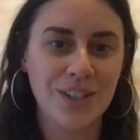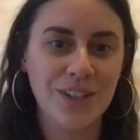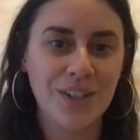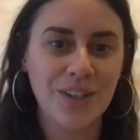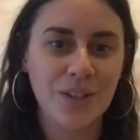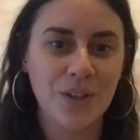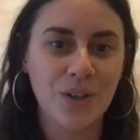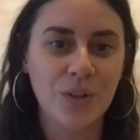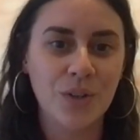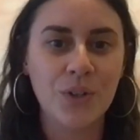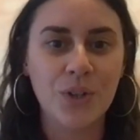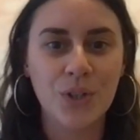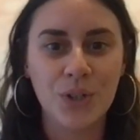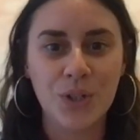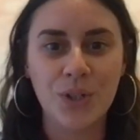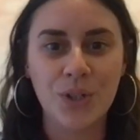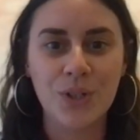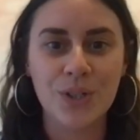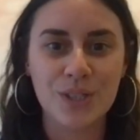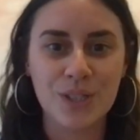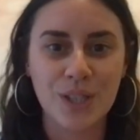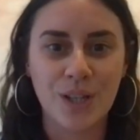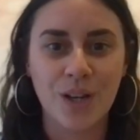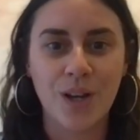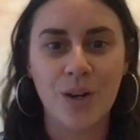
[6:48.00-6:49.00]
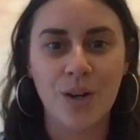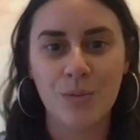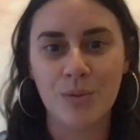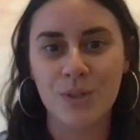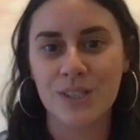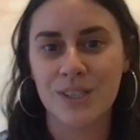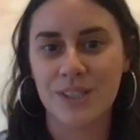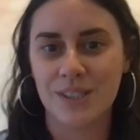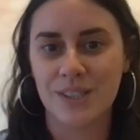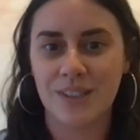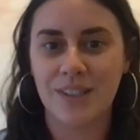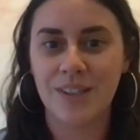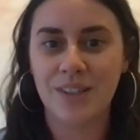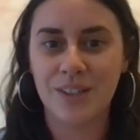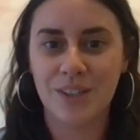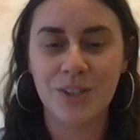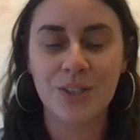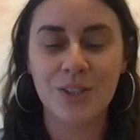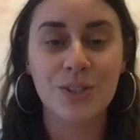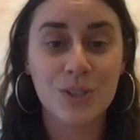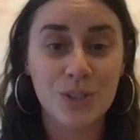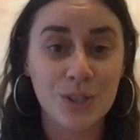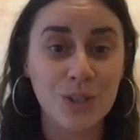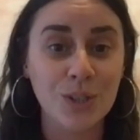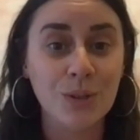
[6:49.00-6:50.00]
of the news that I was
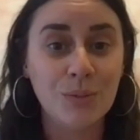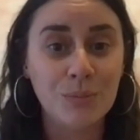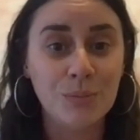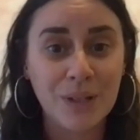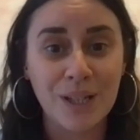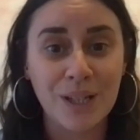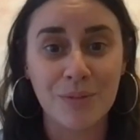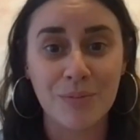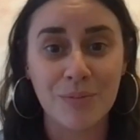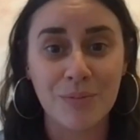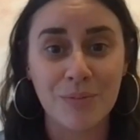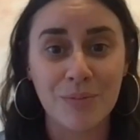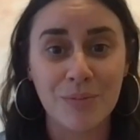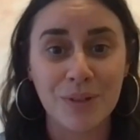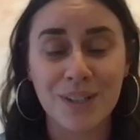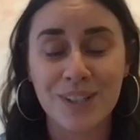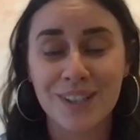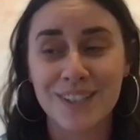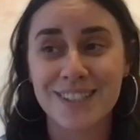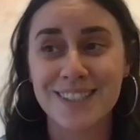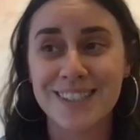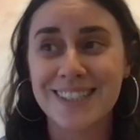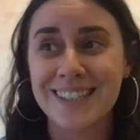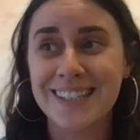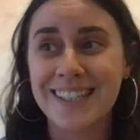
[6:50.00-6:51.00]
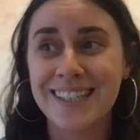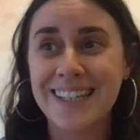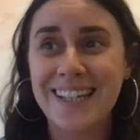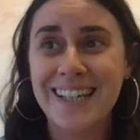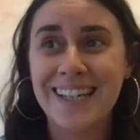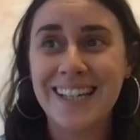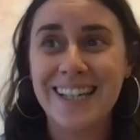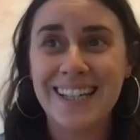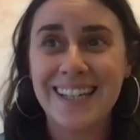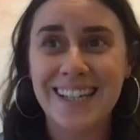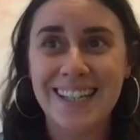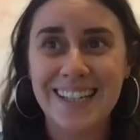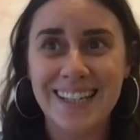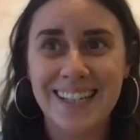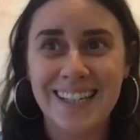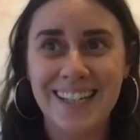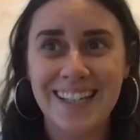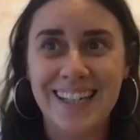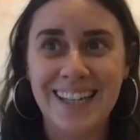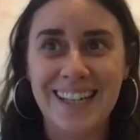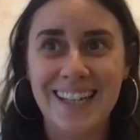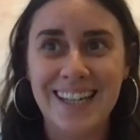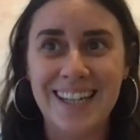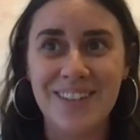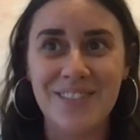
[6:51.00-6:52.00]
consuming, because
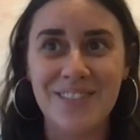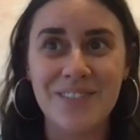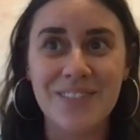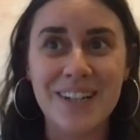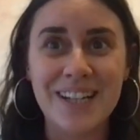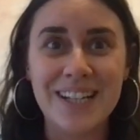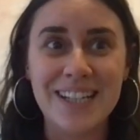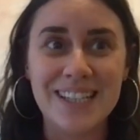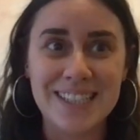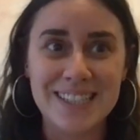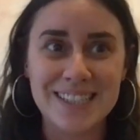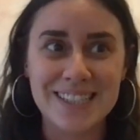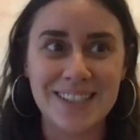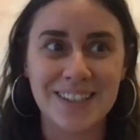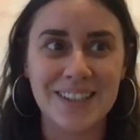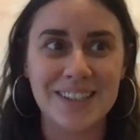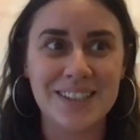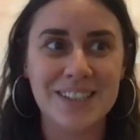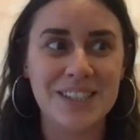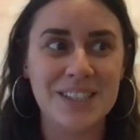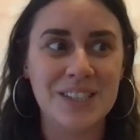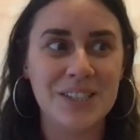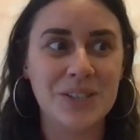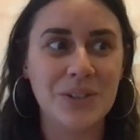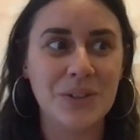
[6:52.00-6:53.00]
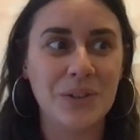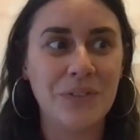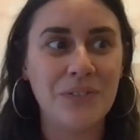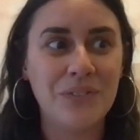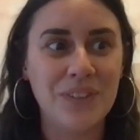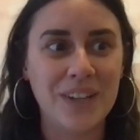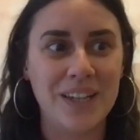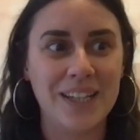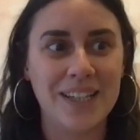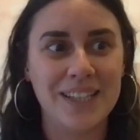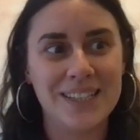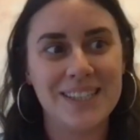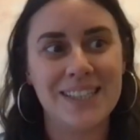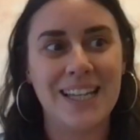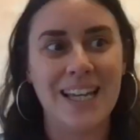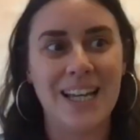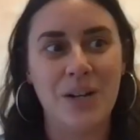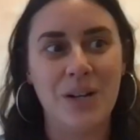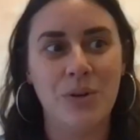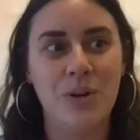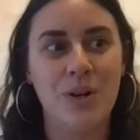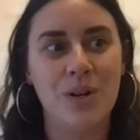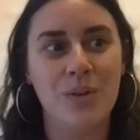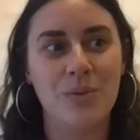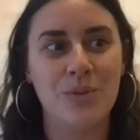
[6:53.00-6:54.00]
it really started to affect
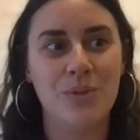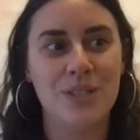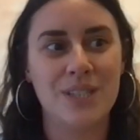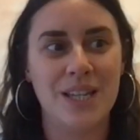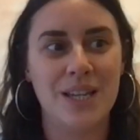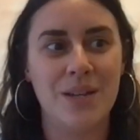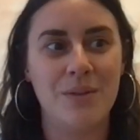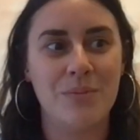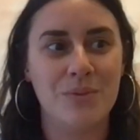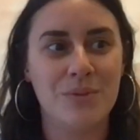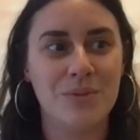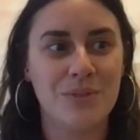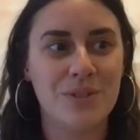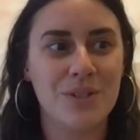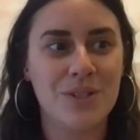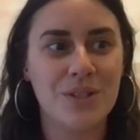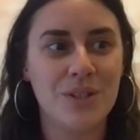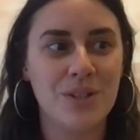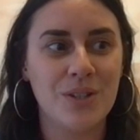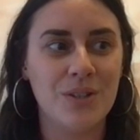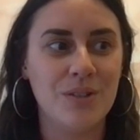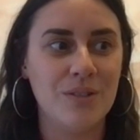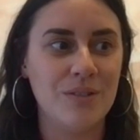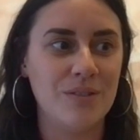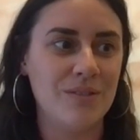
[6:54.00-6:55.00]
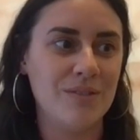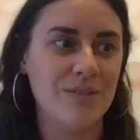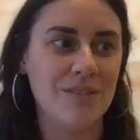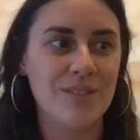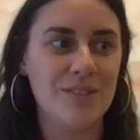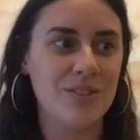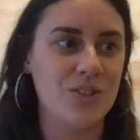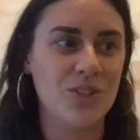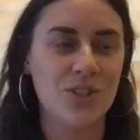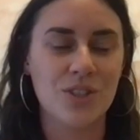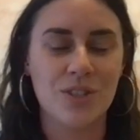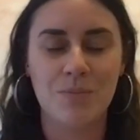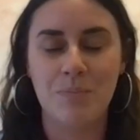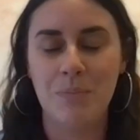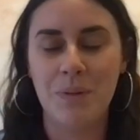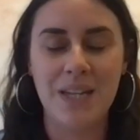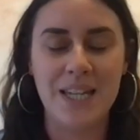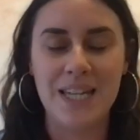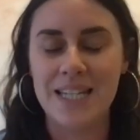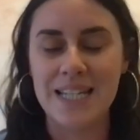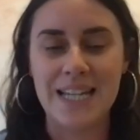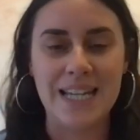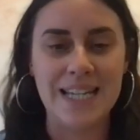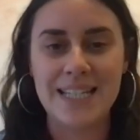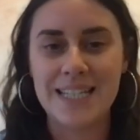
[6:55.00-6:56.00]
how I was able to just be
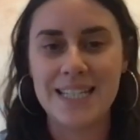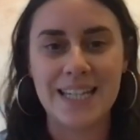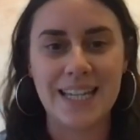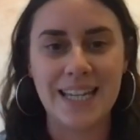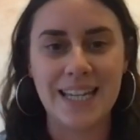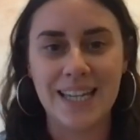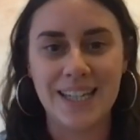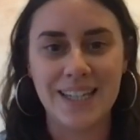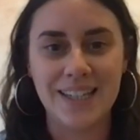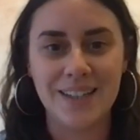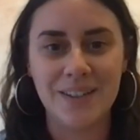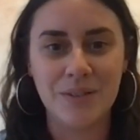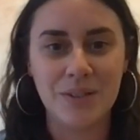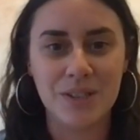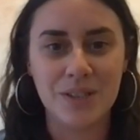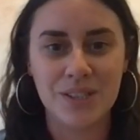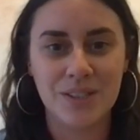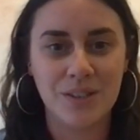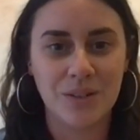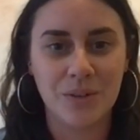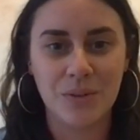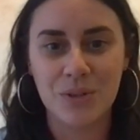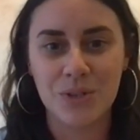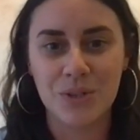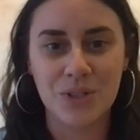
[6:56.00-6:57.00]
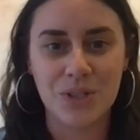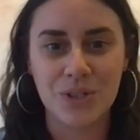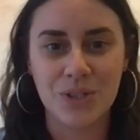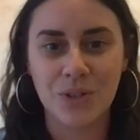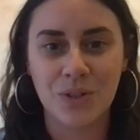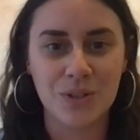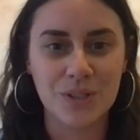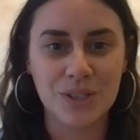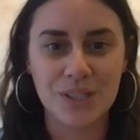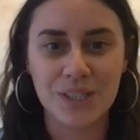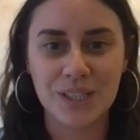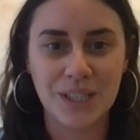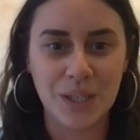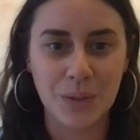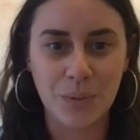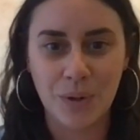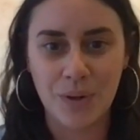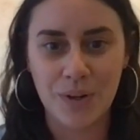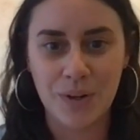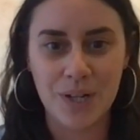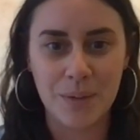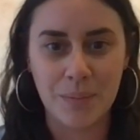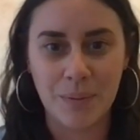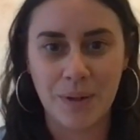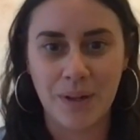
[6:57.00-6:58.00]
day to day, because I was just constantly
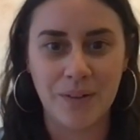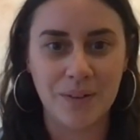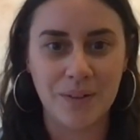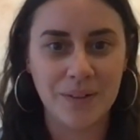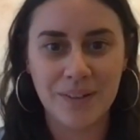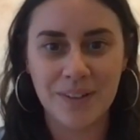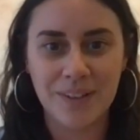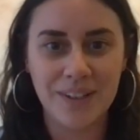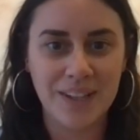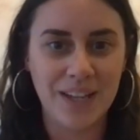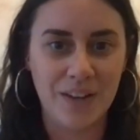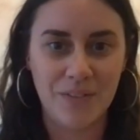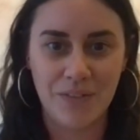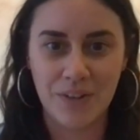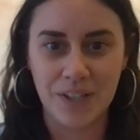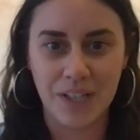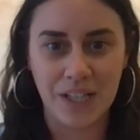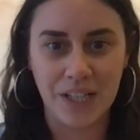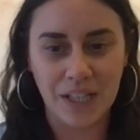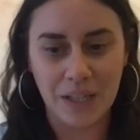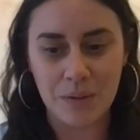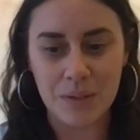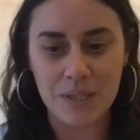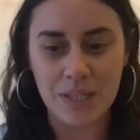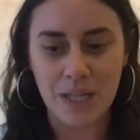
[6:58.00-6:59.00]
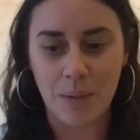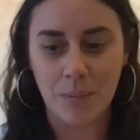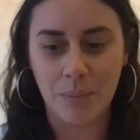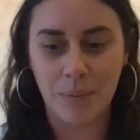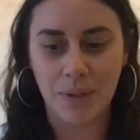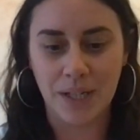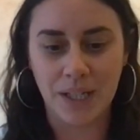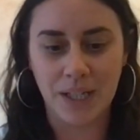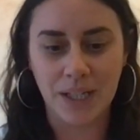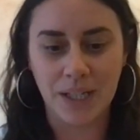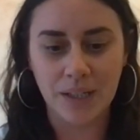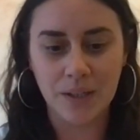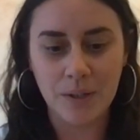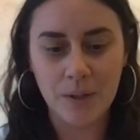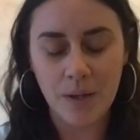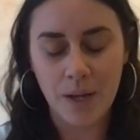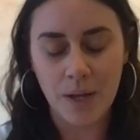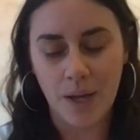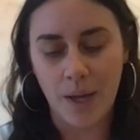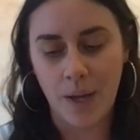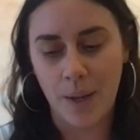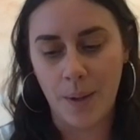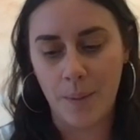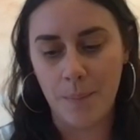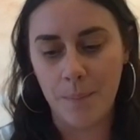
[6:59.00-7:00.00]
worried about everything that was happening.
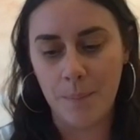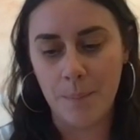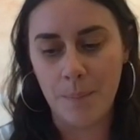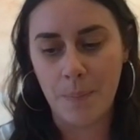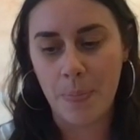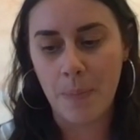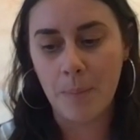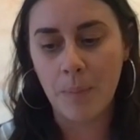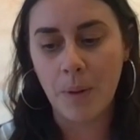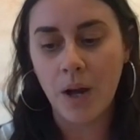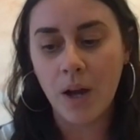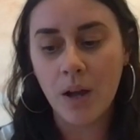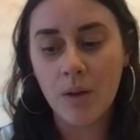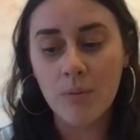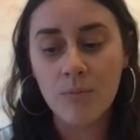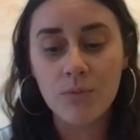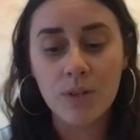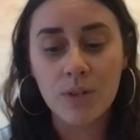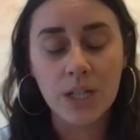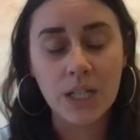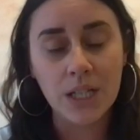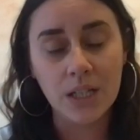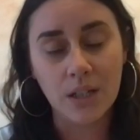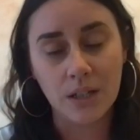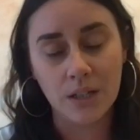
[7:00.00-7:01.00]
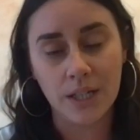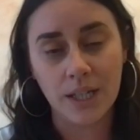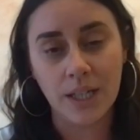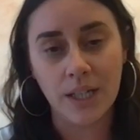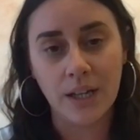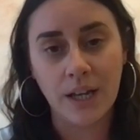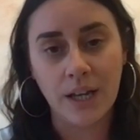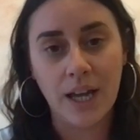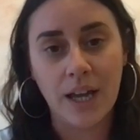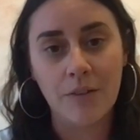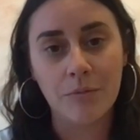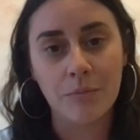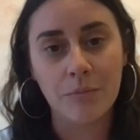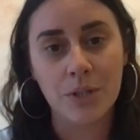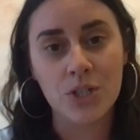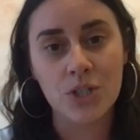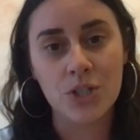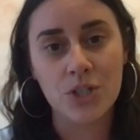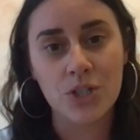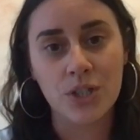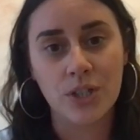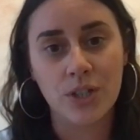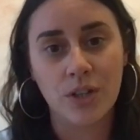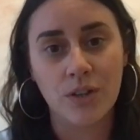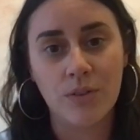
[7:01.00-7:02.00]
But I'm really lucky. I have my
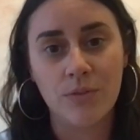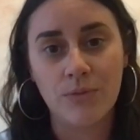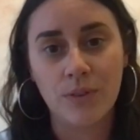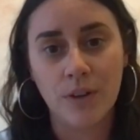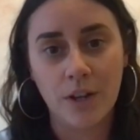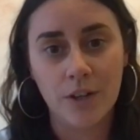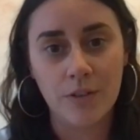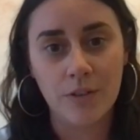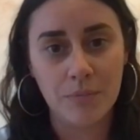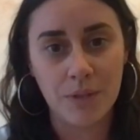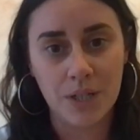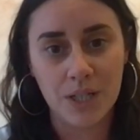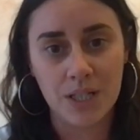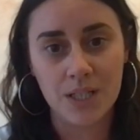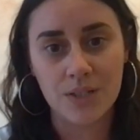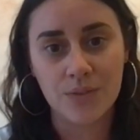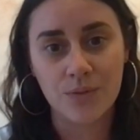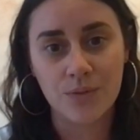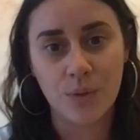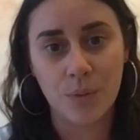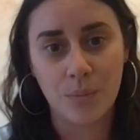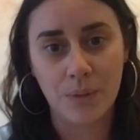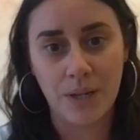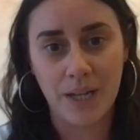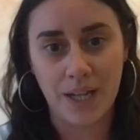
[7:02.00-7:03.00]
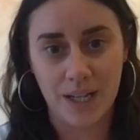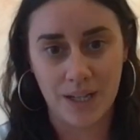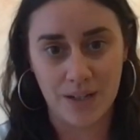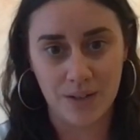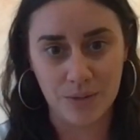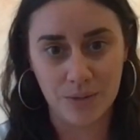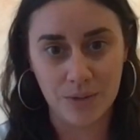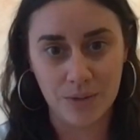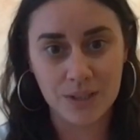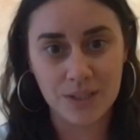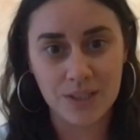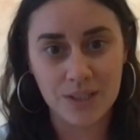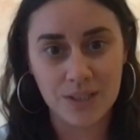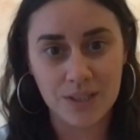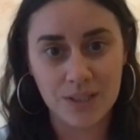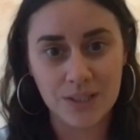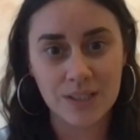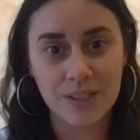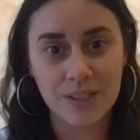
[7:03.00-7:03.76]
studio 5 minutes from my house.